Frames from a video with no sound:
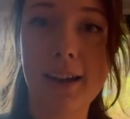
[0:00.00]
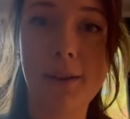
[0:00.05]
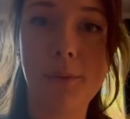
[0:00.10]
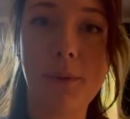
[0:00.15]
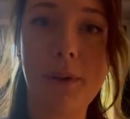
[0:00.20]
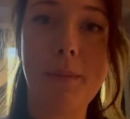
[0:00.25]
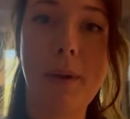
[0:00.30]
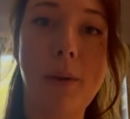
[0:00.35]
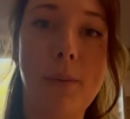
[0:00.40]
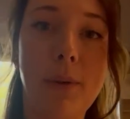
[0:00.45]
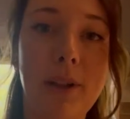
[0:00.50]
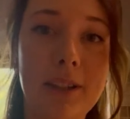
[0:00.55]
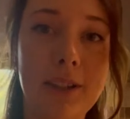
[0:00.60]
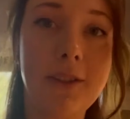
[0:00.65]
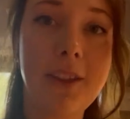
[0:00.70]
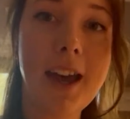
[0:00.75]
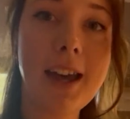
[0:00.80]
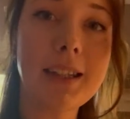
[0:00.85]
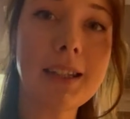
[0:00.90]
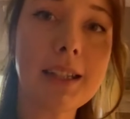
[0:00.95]
we may well do
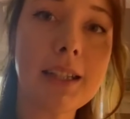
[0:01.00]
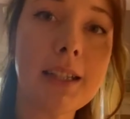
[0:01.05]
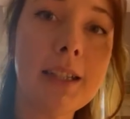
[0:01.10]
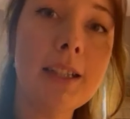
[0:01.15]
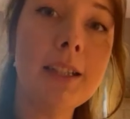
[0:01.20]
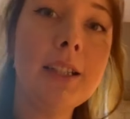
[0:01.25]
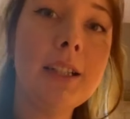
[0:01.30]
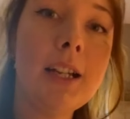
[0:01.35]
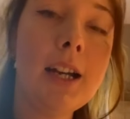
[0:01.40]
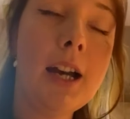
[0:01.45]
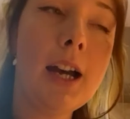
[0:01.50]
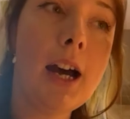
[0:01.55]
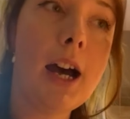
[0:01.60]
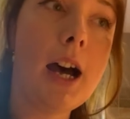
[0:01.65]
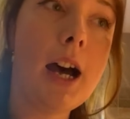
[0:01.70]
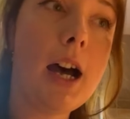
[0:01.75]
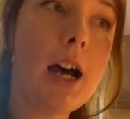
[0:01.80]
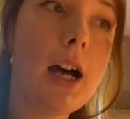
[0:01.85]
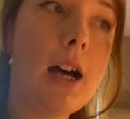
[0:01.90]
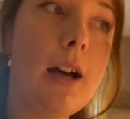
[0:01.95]
that.
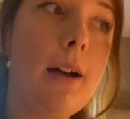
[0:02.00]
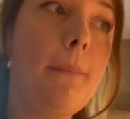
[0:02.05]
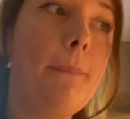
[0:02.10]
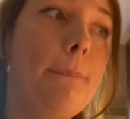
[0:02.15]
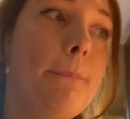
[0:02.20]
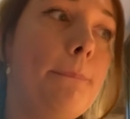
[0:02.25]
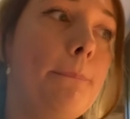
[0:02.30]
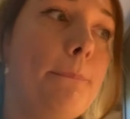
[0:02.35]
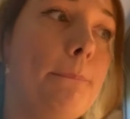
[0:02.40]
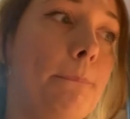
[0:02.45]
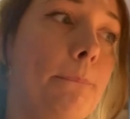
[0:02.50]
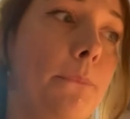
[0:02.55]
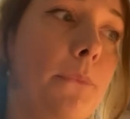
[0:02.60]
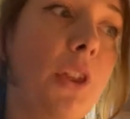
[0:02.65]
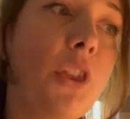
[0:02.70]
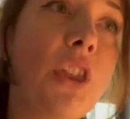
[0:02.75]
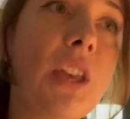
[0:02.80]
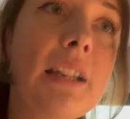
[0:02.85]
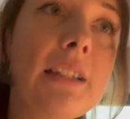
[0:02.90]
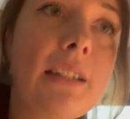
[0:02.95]

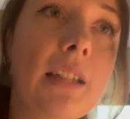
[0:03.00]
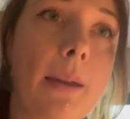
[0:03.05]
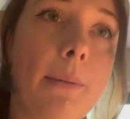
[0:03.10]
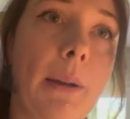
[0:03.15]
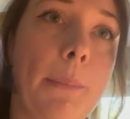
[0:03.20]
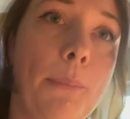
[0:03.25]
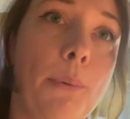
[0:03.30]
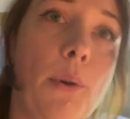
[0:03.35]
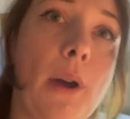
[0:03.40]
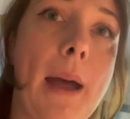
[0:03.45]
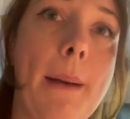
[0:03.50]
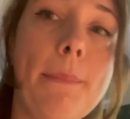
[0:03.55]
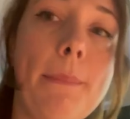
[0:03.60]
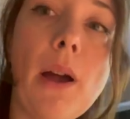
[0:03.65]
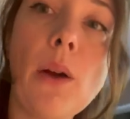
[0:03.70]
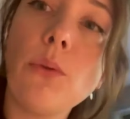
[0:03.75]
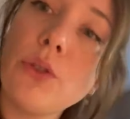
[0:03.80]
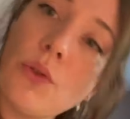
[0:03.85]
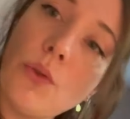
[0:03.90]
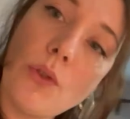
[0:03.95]
The things that I'm going to prep,
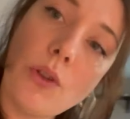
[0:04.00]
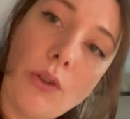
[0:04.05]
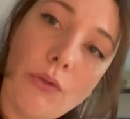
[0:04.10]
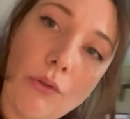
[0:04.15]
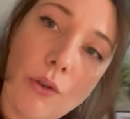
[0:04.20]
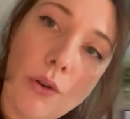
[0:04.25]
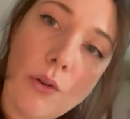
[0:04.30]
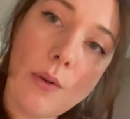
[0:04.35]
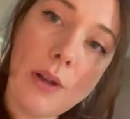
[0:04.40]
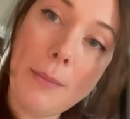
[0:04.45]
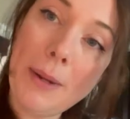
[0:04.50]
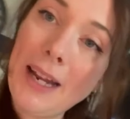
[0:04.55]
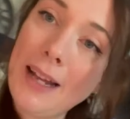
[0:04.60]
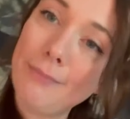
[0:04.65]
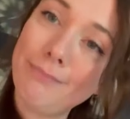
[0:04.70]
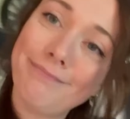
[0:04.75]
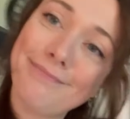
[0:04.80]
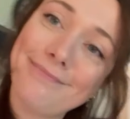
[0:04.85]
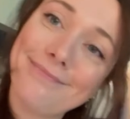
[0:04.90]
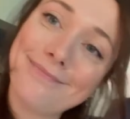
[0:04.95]
I will talk you through in a
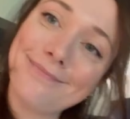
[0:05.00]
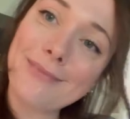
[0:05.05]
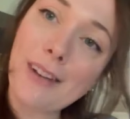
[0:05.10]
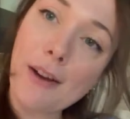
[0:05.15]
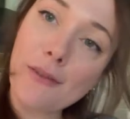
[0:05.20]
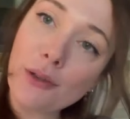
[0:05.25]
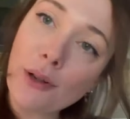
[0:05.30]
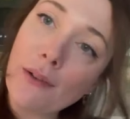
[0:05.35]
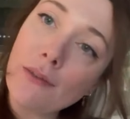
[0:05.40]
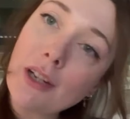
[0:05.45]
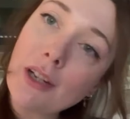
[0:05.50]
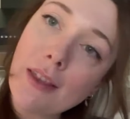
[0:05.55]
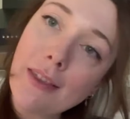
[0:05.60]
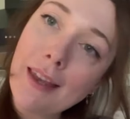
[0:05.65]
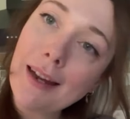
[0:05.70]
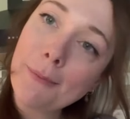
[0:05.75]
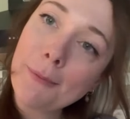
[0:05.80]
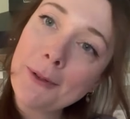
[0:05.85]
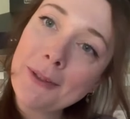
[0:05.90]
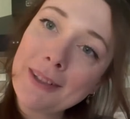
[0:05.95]
minute after I've done the
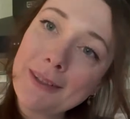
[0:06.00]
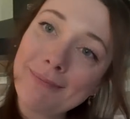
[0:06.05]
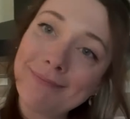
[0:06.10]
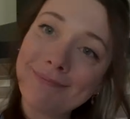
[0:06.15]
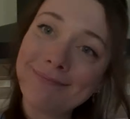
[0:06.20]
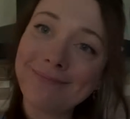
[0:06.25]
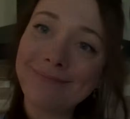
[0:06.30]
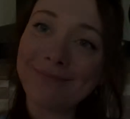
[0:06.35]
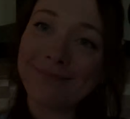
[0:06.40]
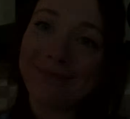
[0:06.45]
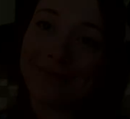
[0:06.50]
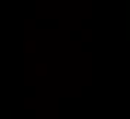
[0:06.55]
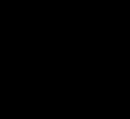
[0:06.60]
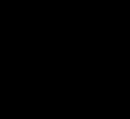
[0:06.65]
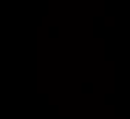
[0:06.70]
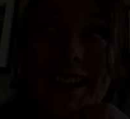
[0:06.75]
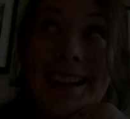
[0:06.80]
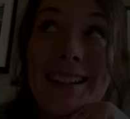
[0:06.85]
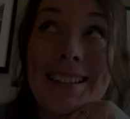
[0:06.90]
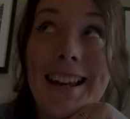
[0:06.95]
animals.
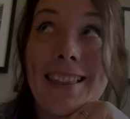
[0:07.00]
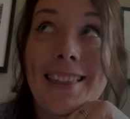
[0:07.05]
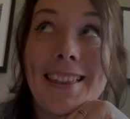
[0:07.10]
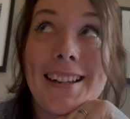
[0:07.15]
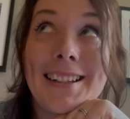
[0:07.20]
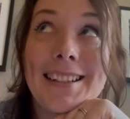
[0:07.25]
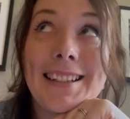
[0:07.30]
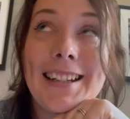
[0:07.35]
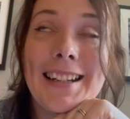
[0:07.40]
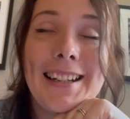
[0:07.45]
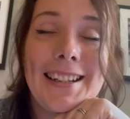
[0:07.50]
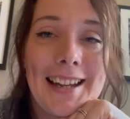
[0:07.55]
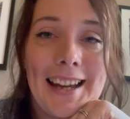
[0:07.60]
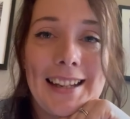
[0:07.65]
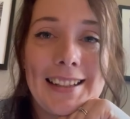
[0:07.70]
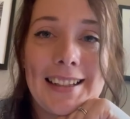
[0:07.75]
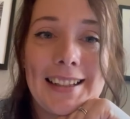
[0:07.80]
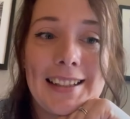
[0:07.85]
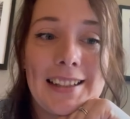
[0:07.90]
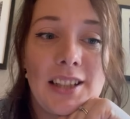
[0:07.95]
It's 8:30.
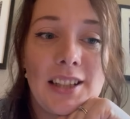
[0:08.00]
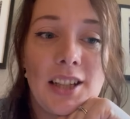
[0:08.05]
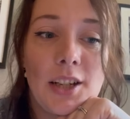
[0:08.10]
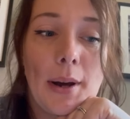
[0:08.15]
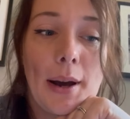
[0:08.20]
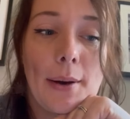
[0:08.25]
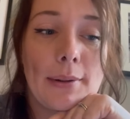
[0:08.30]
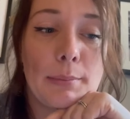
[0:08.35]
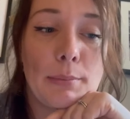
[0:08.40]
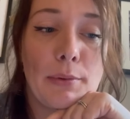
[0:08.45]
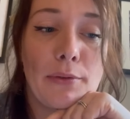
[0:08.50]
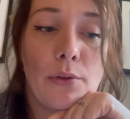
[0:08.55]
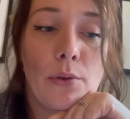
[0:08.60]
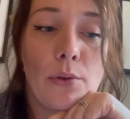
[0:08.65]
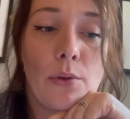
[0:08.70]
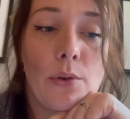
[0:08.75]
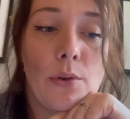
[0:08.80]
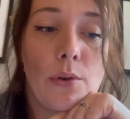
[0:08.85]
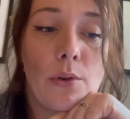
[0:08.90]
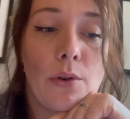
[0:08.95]
It is 2 hours
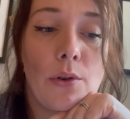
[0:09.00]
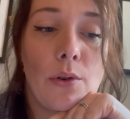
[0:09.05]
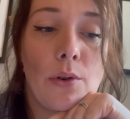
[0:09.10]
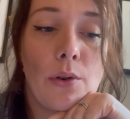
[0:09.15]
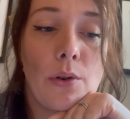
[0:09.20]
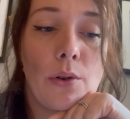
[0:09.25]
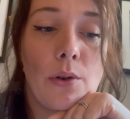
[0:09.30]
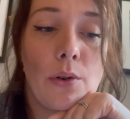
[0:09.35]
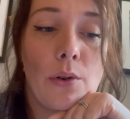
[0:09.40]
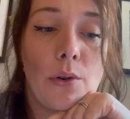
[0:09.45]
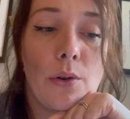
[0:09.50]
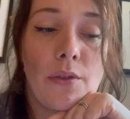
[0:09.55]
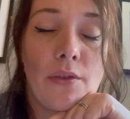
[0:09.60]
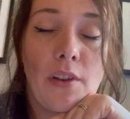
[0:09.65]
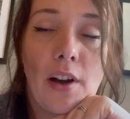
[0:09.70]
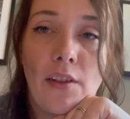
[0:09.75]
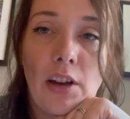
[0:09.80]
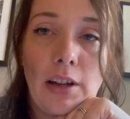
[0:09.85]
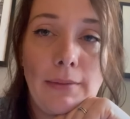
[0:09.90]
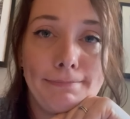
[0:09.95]
before the
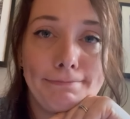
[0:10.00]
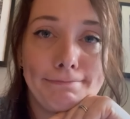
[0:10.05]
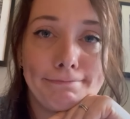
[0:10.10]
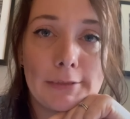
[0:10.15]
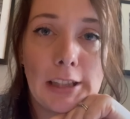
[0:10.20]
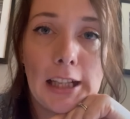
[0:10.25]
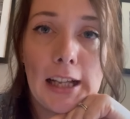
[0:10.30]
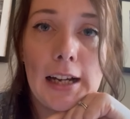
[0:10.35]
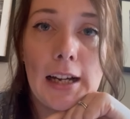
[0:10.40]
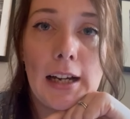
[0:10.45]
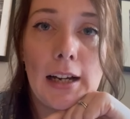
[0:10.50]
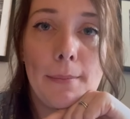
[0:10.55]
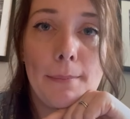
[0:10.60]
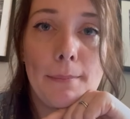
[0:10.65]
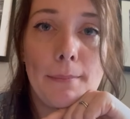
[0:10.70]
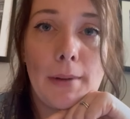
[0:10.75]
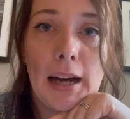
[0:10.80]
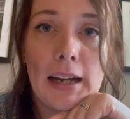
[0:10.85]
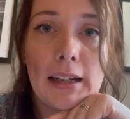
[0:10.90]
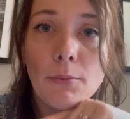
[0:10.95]
Viva.
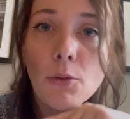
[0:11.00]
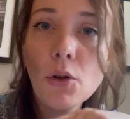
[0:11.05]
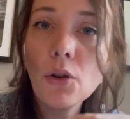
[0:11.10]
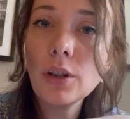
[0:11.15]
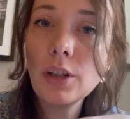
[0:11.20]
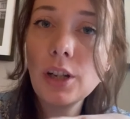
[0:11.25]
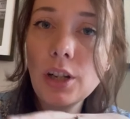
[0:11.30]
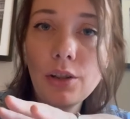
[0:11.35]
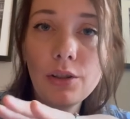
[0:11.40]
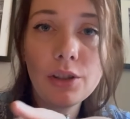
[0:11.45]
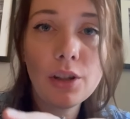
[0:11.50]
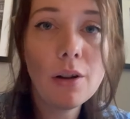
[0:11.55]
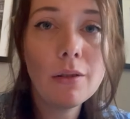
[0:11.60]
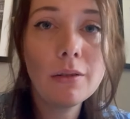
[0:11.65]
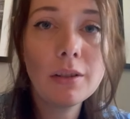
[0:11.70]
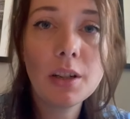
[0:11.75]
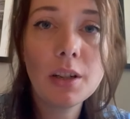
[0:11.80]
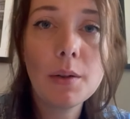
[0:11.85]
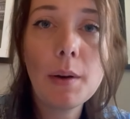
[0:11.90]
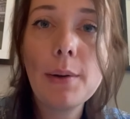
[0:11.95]
And I'm not going to use the
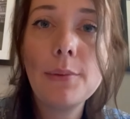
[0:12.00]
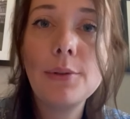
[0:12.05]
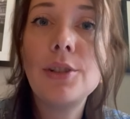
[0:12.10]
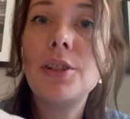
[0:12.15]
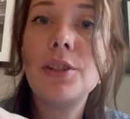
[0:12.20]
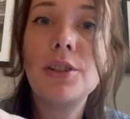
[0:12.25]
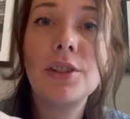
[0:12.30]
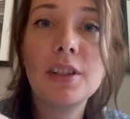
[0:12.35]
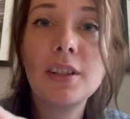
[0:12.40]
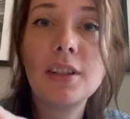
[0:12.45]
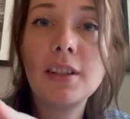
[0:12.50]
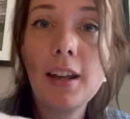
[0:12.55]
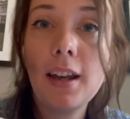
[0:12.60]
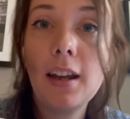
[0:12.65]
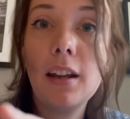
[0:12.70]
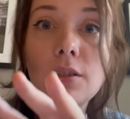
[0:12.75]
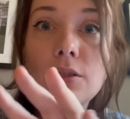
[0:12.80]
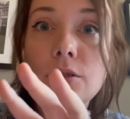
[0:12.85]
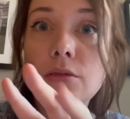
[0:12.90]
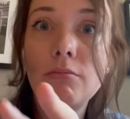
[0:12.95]
whole 2 hours to just
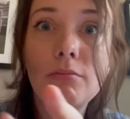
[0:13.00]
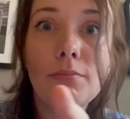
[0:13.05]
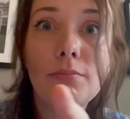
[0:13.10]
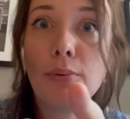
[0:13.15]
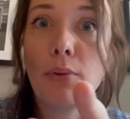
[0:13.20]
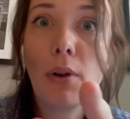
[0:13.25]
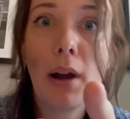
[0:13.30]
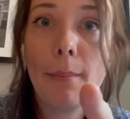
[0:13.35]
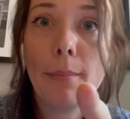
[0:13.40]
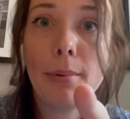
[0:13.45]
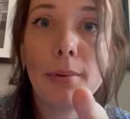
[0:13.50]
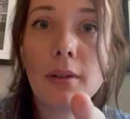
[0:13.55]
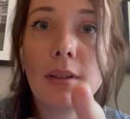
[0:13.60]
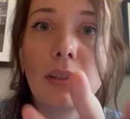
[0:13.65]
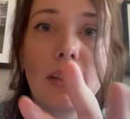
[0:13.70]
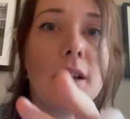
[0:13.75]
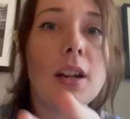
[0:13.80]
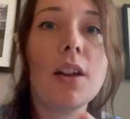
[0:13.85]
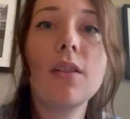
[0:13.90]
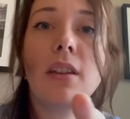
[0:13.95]
sit and prep
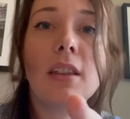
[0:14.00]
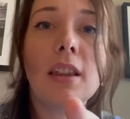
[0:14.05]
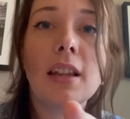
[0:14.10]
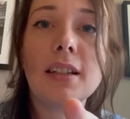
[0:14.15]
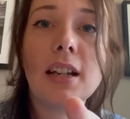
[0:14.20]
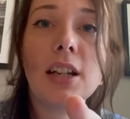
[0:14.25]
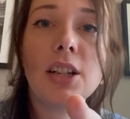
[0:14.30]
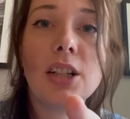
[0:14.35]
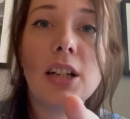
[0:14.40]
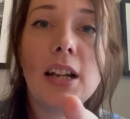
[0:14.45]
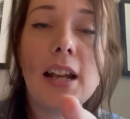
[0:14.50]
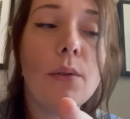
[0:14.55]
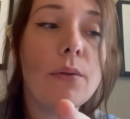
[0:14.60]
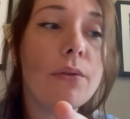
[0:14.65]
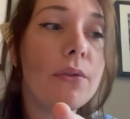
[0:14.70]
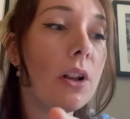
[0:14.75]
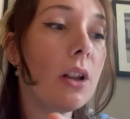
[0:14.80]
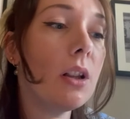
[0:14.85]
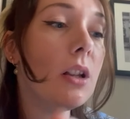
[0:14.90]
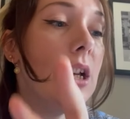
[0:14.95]
because I don't think that's actually
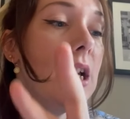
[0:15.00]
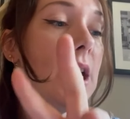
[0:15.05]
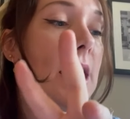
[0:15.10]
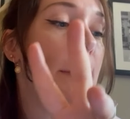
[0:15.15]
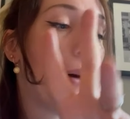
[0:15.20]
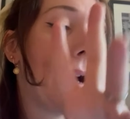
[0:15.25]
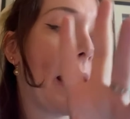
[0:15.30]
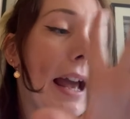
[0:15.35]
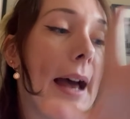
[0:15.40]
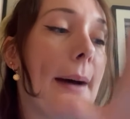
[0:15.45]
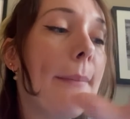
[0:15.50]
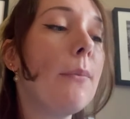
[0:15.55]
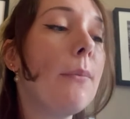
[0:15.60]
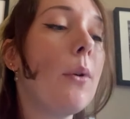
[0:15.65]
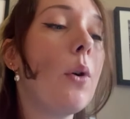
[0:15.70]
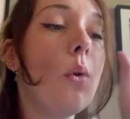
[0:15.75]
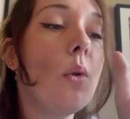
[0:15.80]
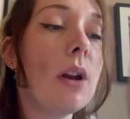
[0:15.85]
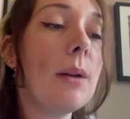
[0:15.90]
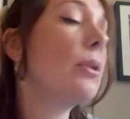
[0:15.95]
helpful. But
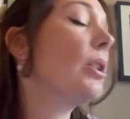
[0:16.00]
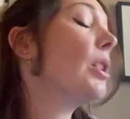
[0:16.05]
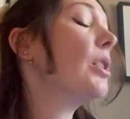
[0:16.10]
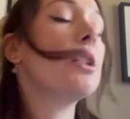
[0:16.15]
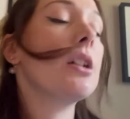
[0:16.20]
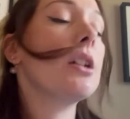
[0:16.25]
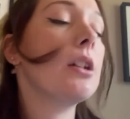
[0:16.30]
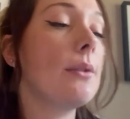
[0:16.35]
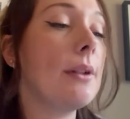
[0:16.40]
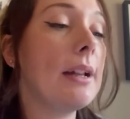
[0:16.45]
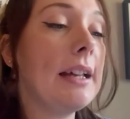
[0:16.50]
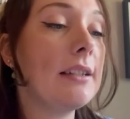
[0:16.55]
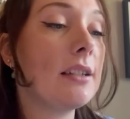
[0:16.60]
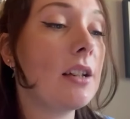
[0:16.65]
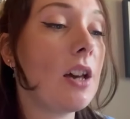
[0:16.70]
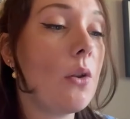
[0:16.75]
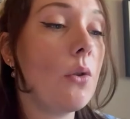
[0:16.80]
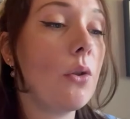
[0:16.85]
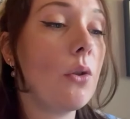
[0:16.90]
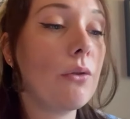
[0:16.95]
all I'm going to do is
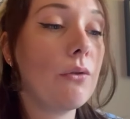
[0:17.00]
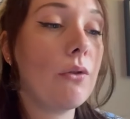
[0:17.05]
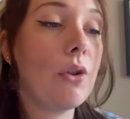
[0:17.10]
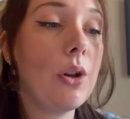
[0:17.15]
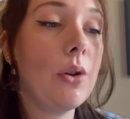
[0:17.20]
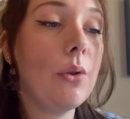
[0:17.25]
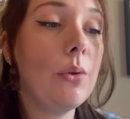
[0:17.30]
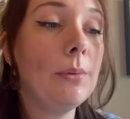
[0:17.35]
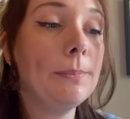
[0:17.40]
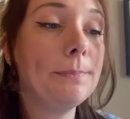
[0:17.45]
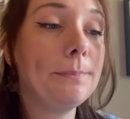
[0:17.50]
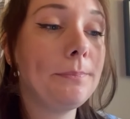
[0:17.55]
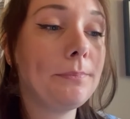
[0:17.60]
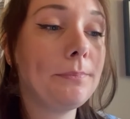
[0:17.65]
go through